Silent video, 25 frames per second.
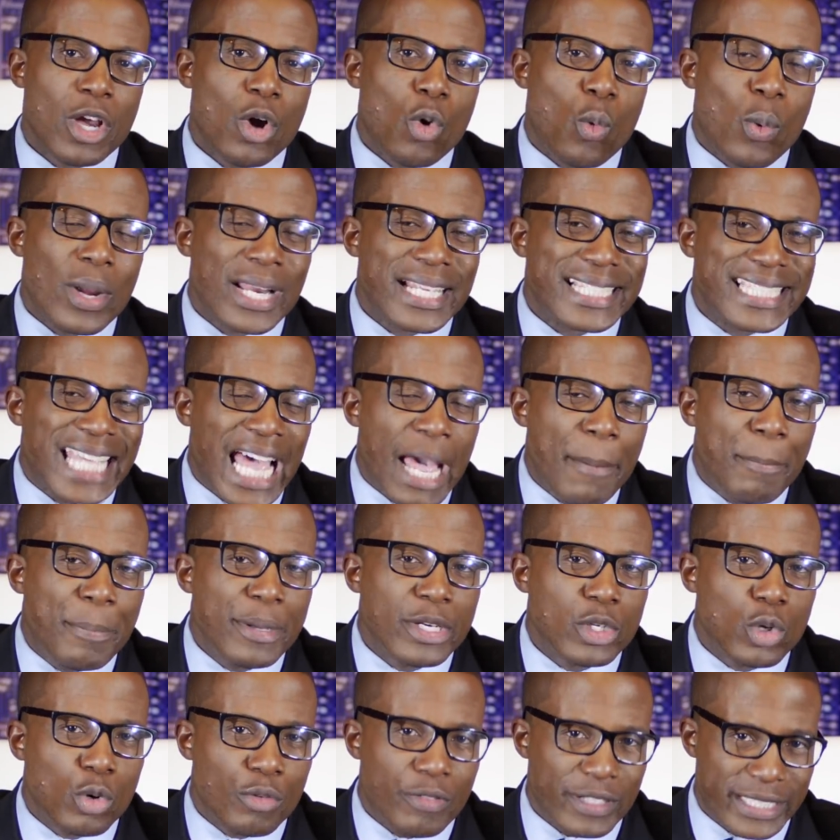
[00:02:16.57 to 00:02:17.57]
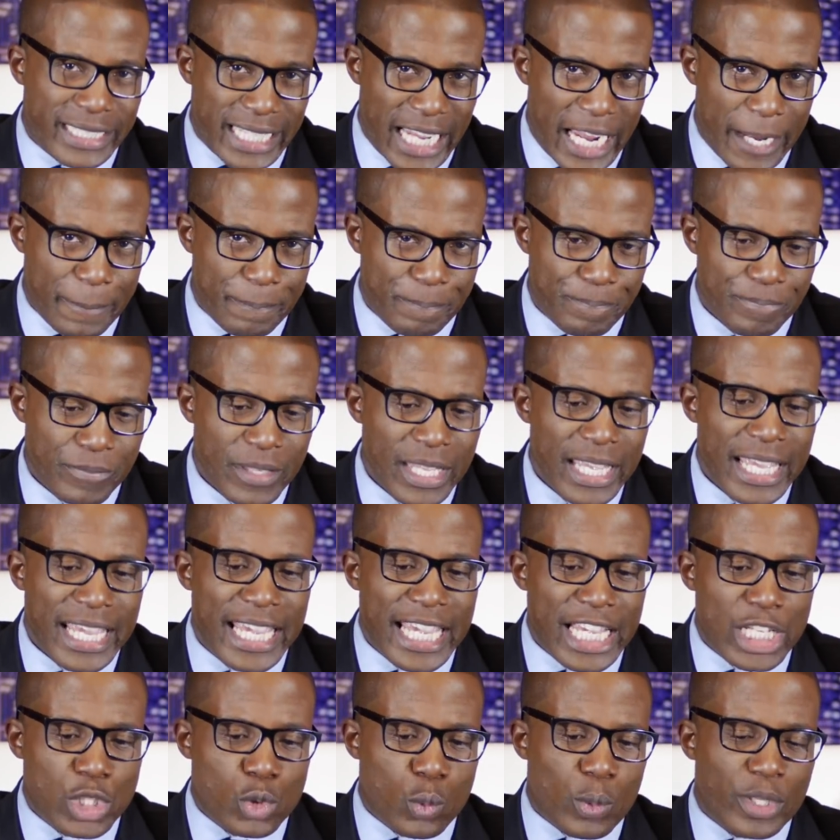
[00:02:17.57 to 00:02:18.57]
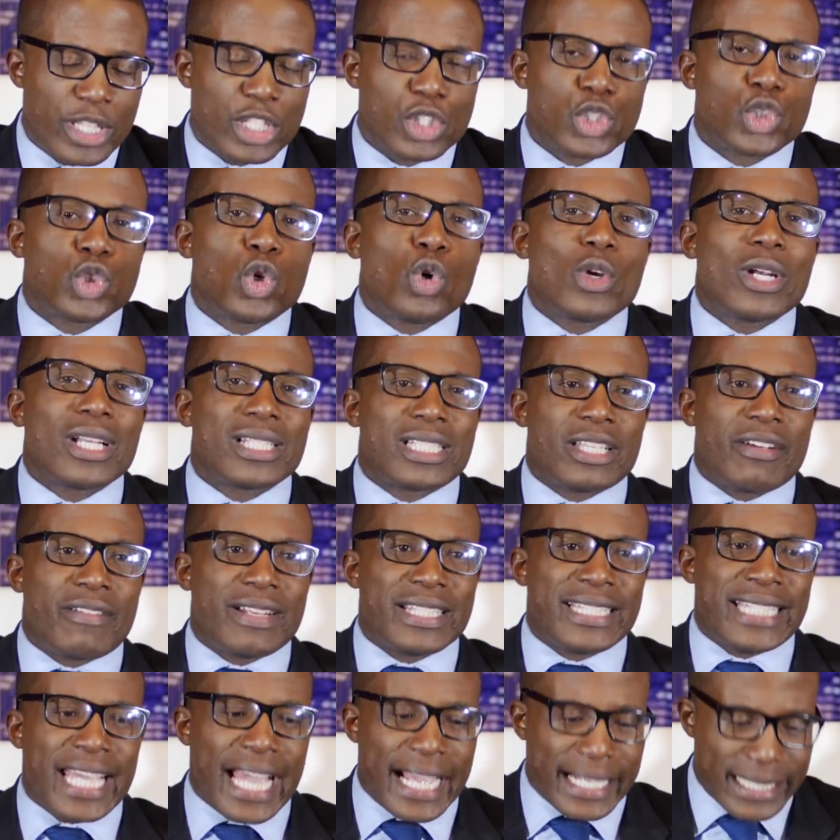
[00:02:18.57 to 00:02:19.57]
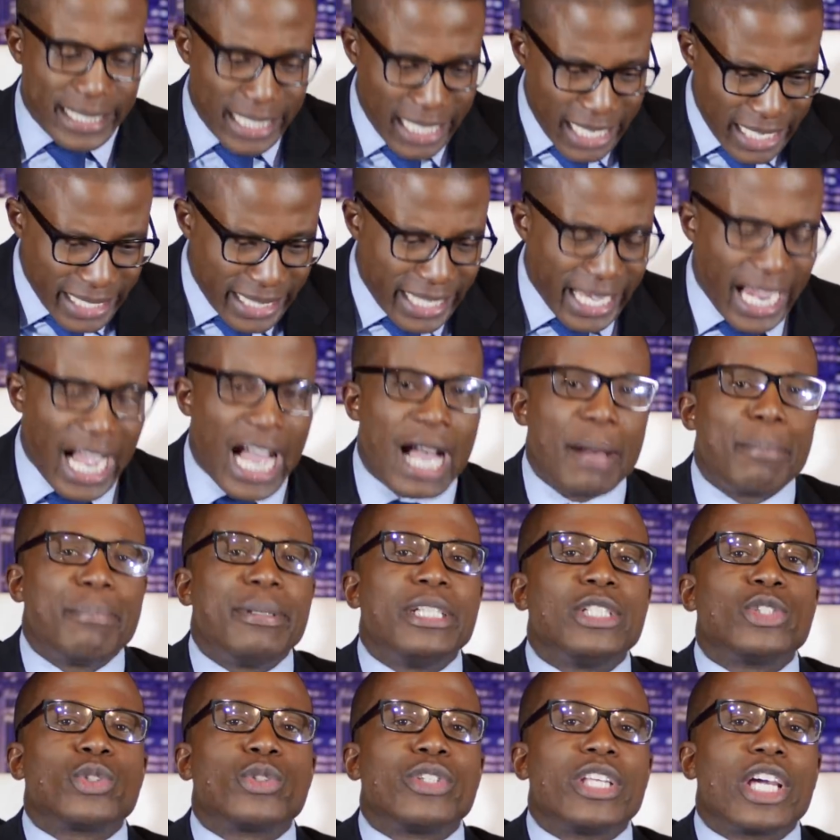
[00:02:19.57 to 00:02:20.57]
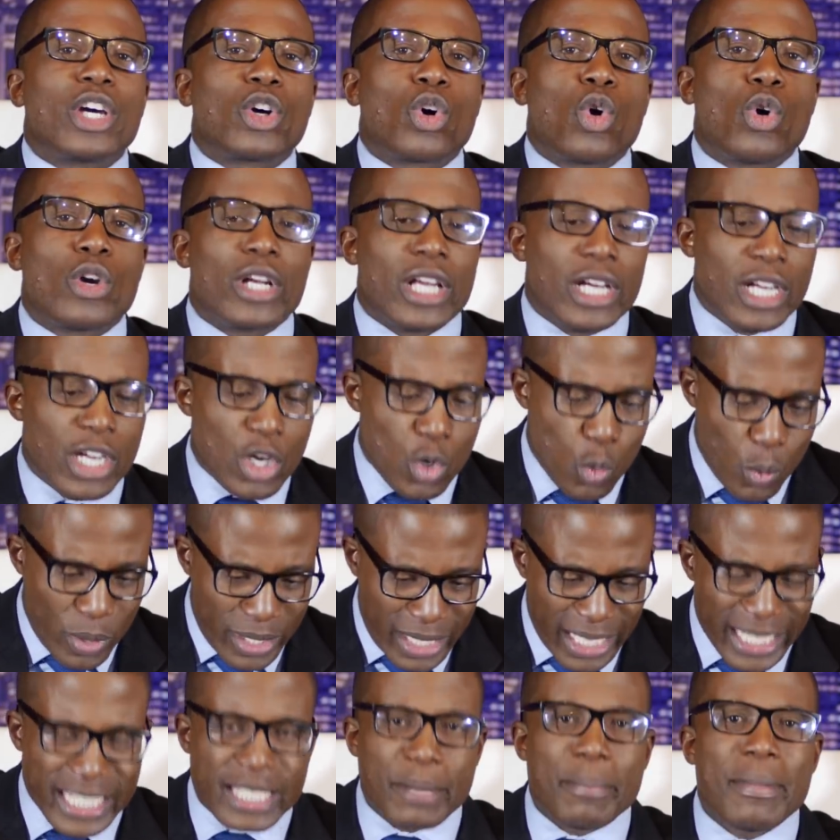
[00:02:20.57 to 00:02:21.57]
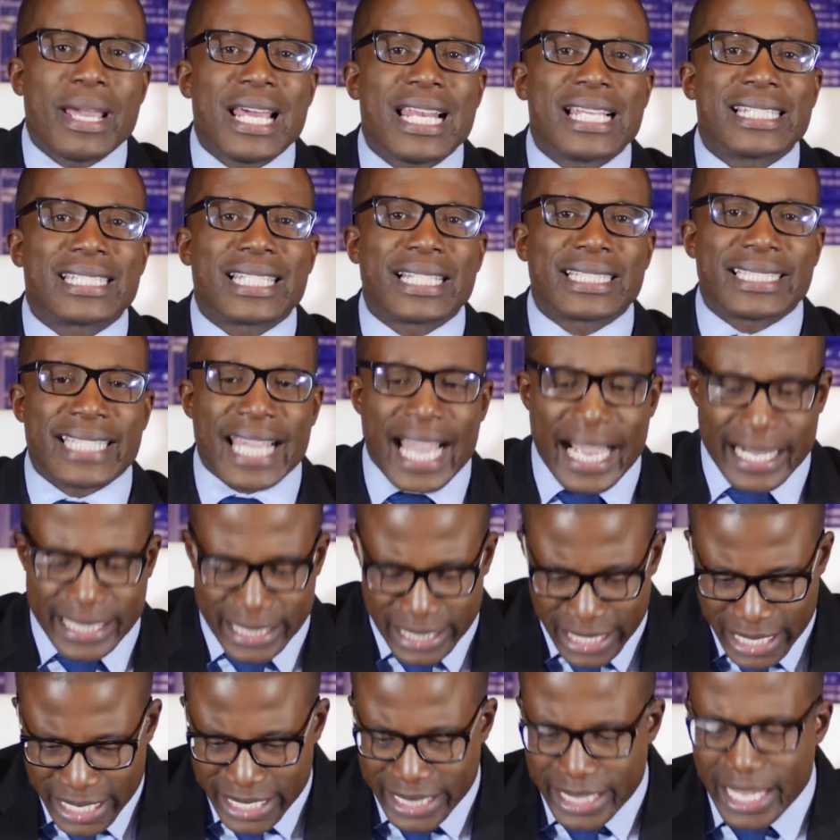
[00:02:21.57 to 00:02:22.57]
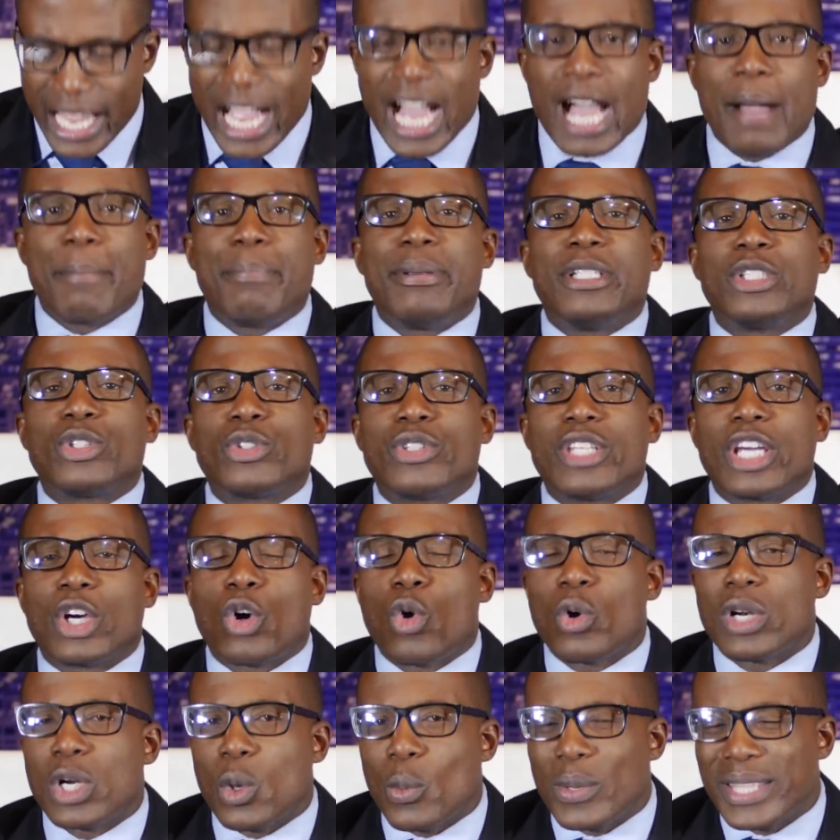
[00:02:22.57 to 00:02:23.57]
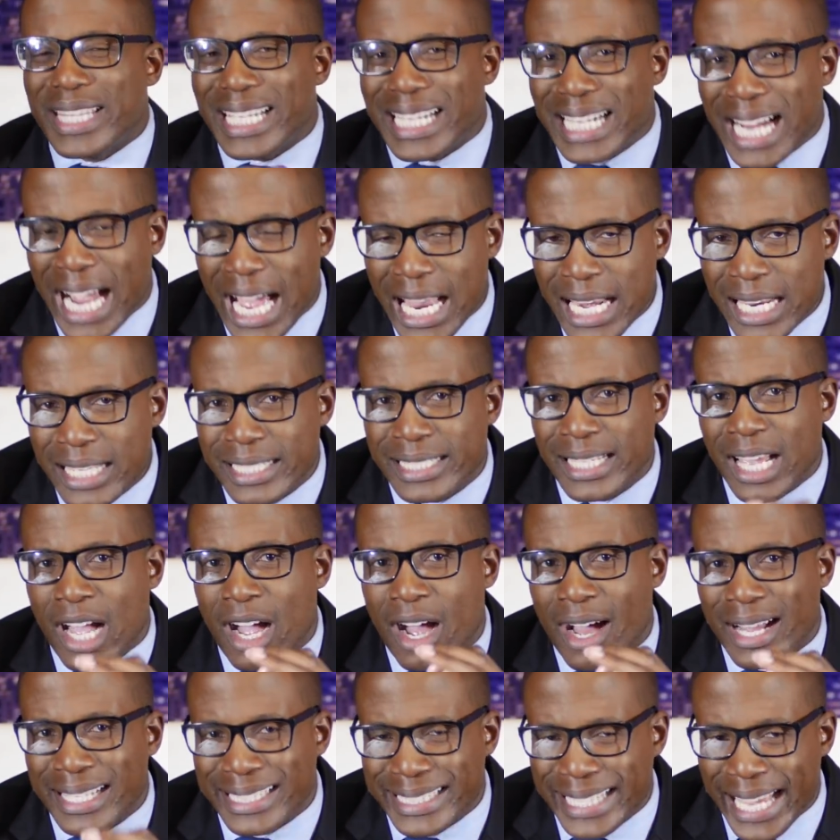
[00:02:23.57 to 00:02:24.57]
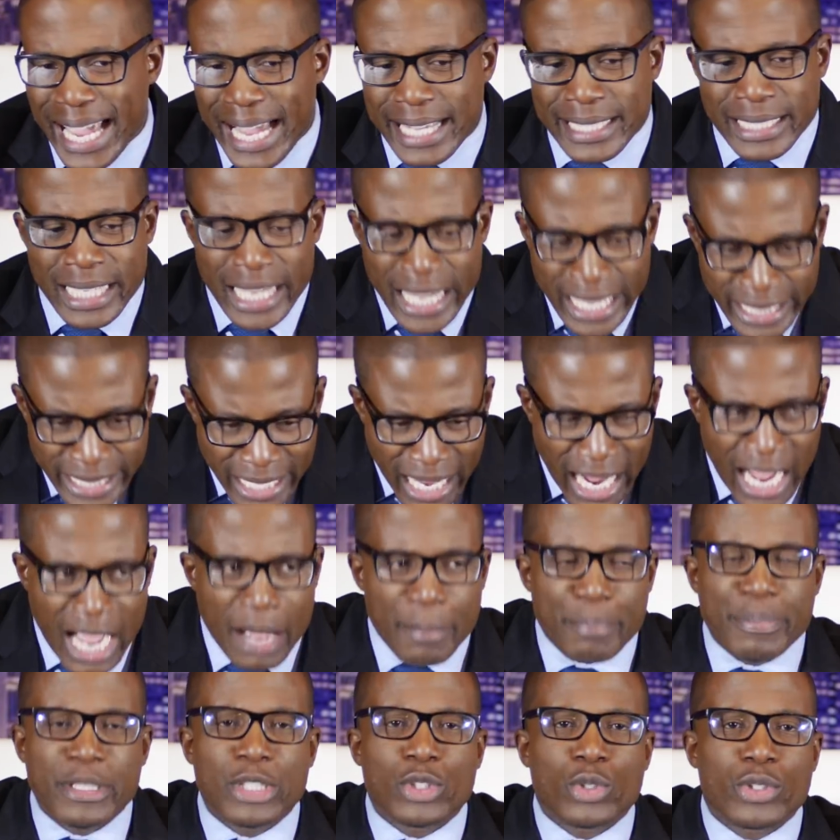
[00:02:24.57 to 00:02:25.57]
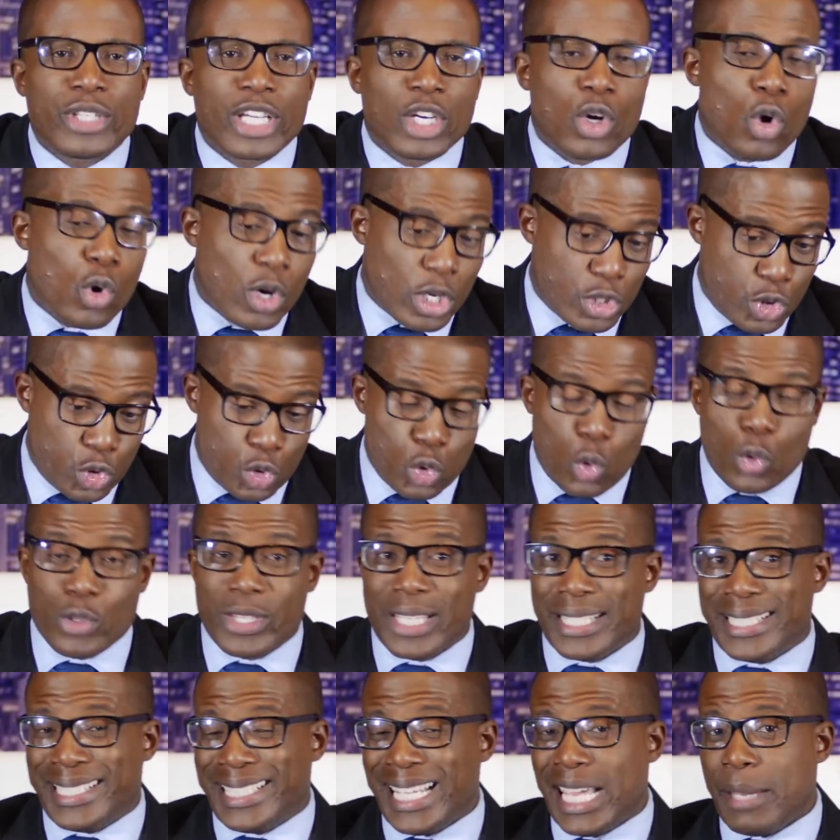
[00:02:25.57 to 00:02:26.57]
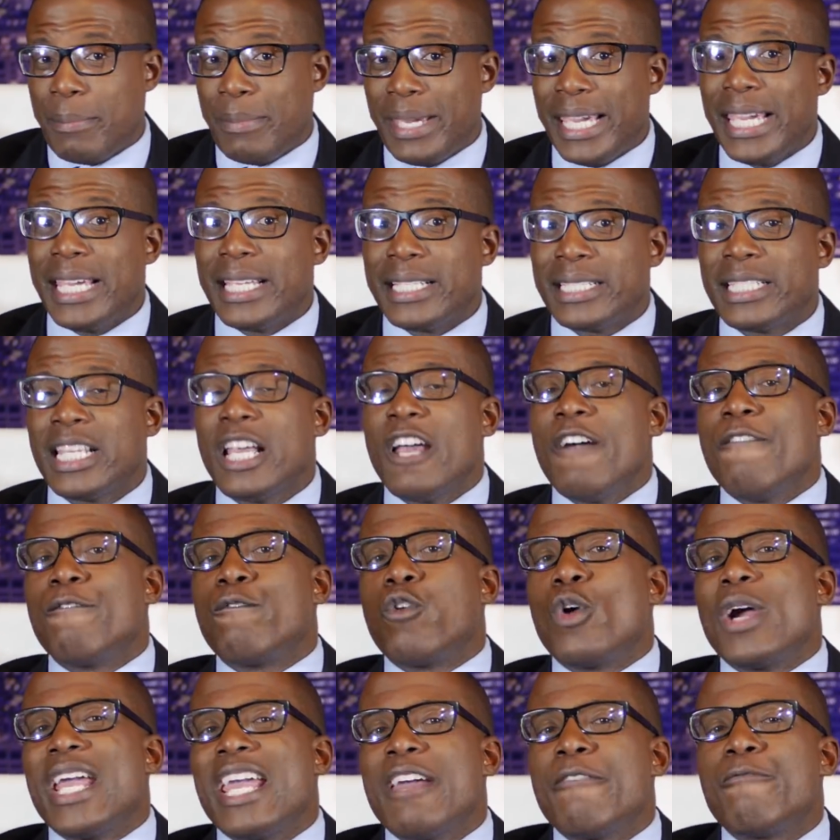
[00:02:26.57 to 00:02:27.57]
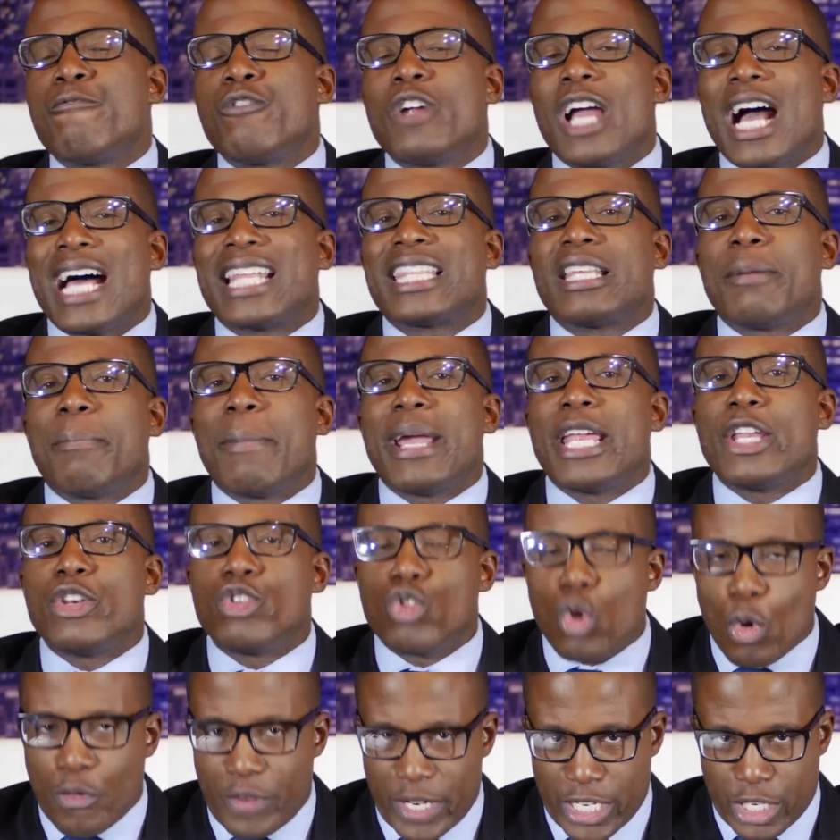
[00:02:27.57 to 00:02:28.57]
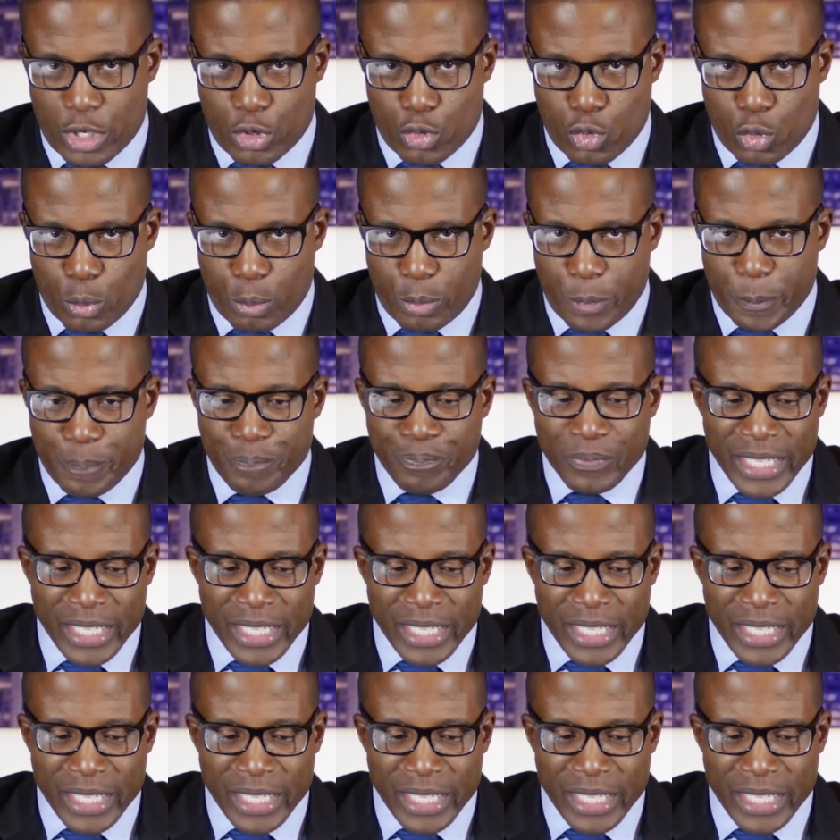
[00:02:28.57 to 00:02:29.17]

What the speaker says: What has happened over time is when the Shonas are attacked, they have been to their corner. When the Ndebeles are attacked, they have been to their corner. When the Coloreds are attacked, they have been to their corner. So the same is for every other minority group.